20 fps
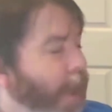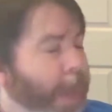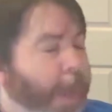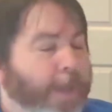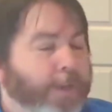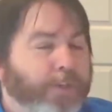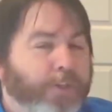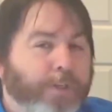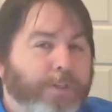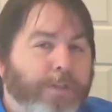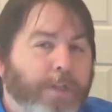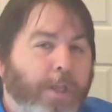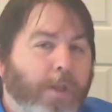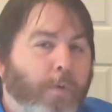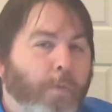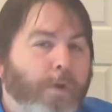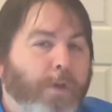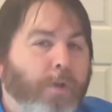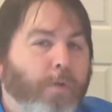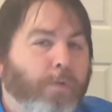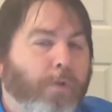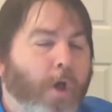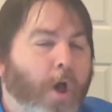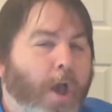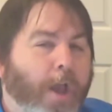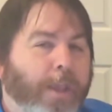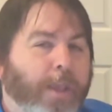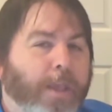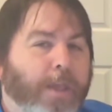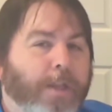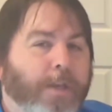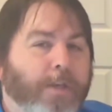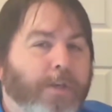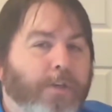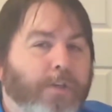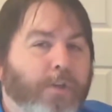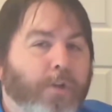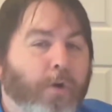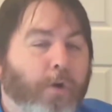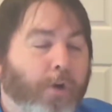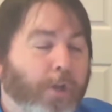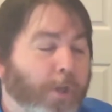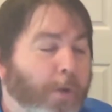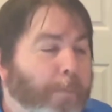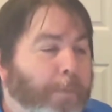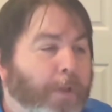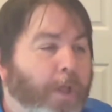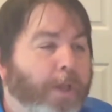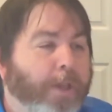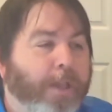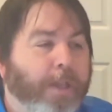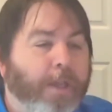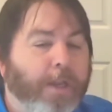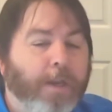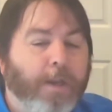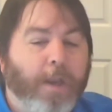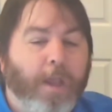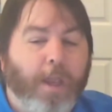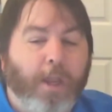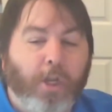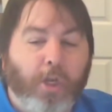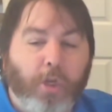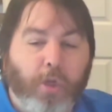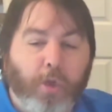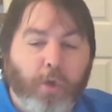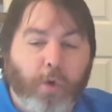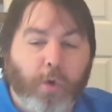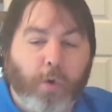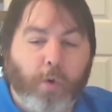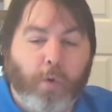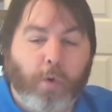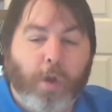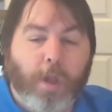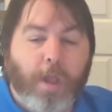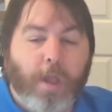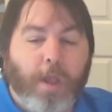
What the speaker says: And just like when you log in to, or you plug in a new